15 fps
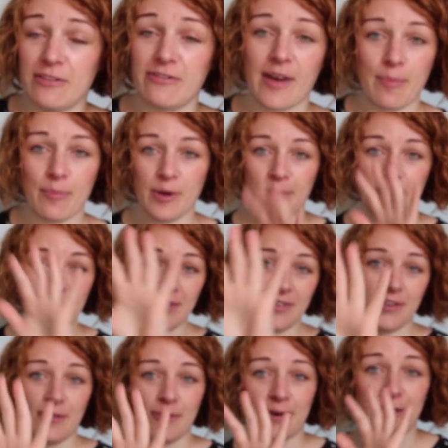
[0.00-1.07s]
the fabric because
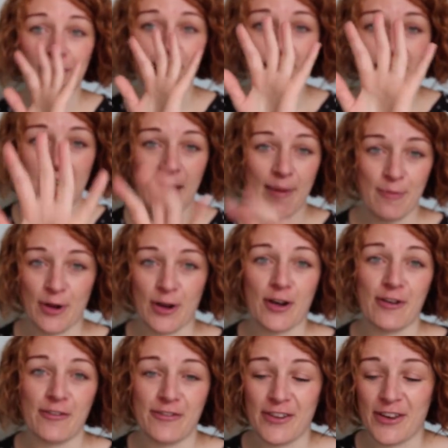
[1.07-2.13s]
otherwise my camera
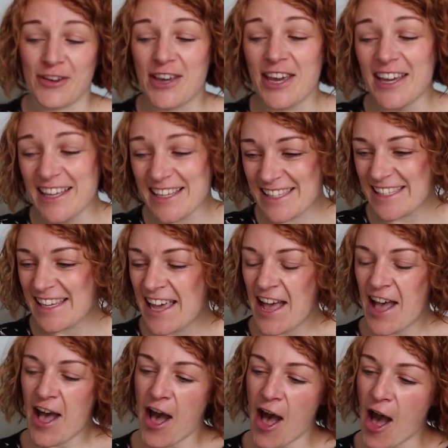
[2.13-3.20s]
can't focus.
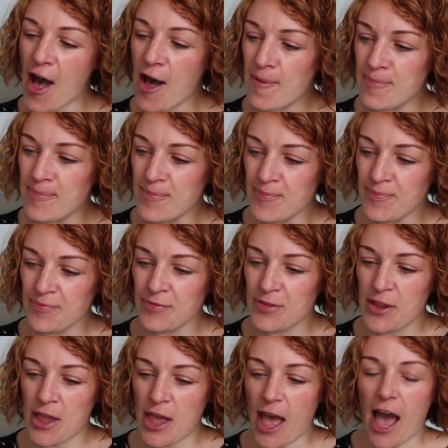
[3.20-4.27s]
And
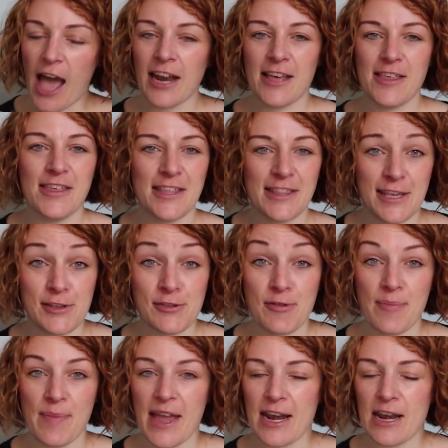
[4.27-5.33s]
I think this
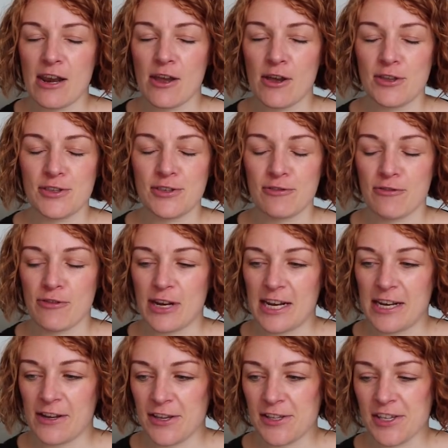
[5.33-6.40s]
would make loads of really
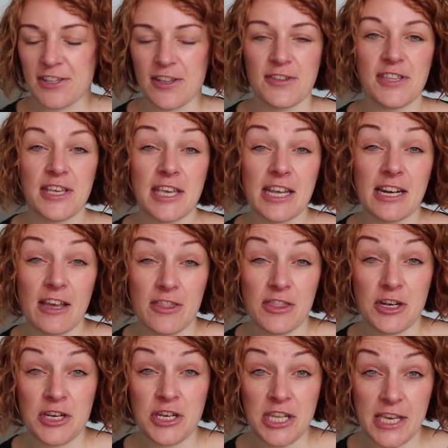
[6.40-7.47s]
nice things. I was thinking like
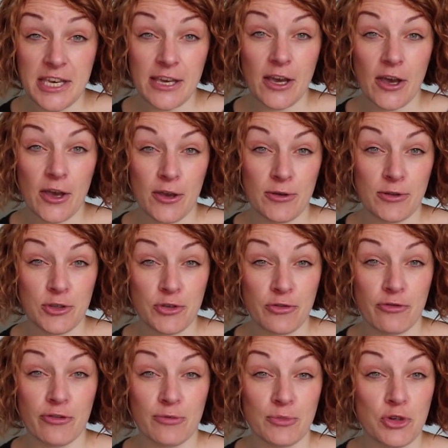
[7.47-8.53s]
the Nico
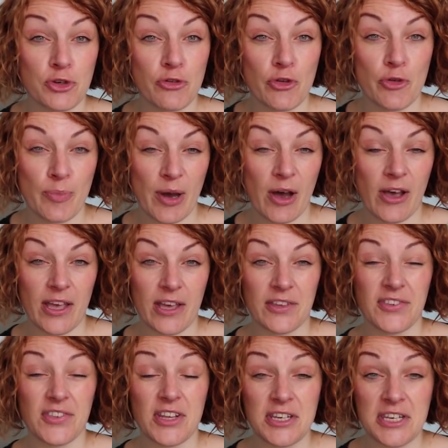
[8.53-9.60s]
from True
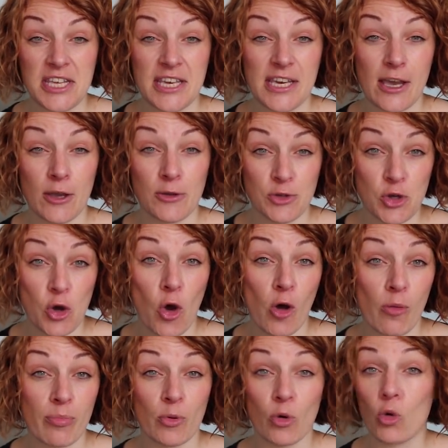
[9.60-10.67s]
Bias, the Nico
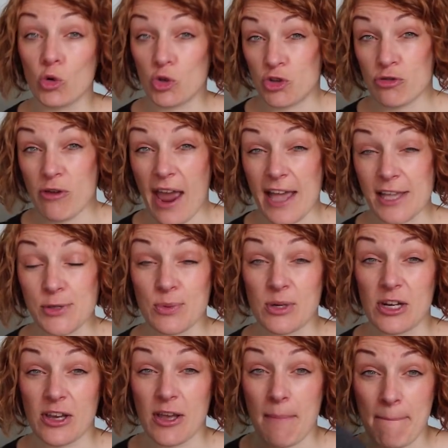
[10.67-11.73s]
top or dress would
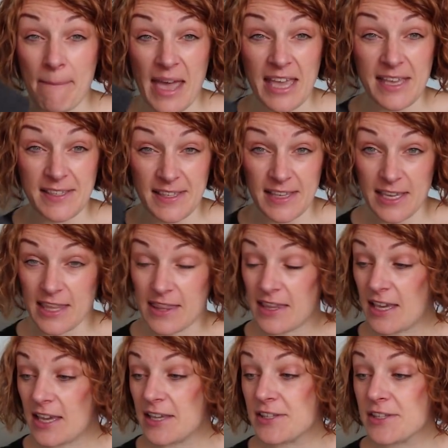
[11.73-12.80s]
look amazing in
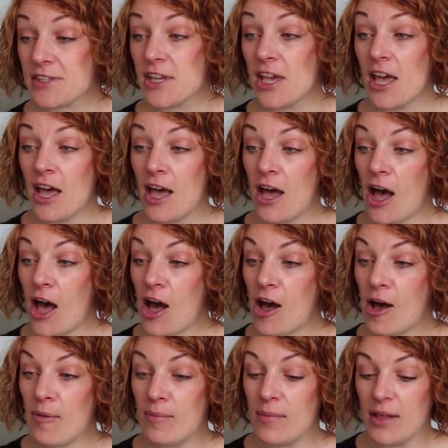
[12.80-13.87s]
this.
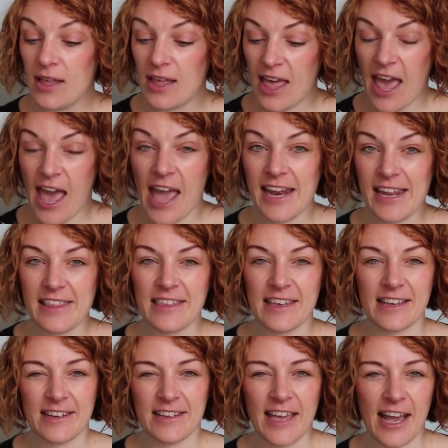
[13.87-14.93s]

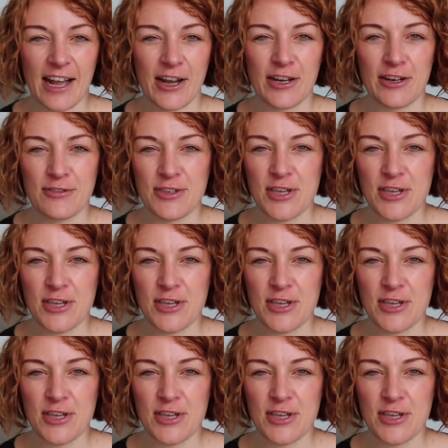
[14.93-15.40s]
anything, yeah, kind of